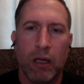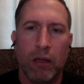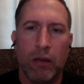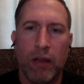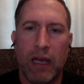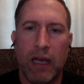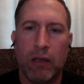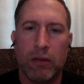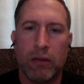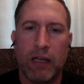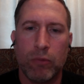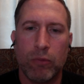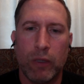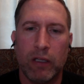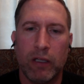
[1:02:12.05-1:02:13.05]
they
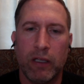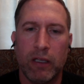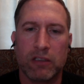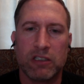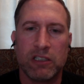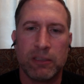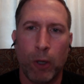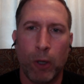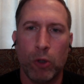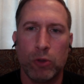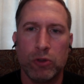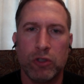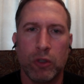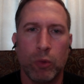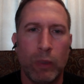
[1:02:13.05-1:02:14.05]
really expose your